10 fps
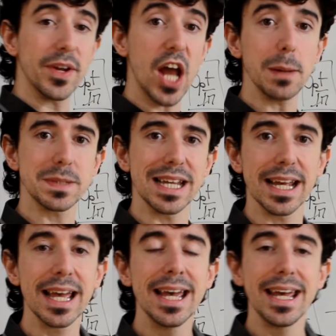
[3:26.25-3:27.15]
an
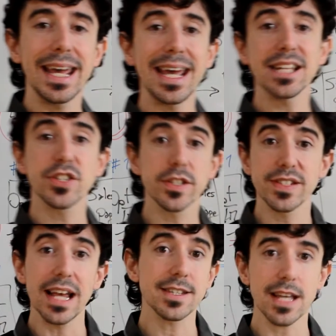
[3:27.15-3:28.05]
opt-in is to
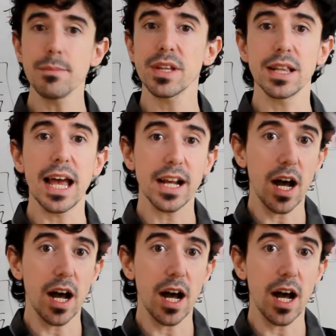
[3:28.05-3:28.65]
say something like,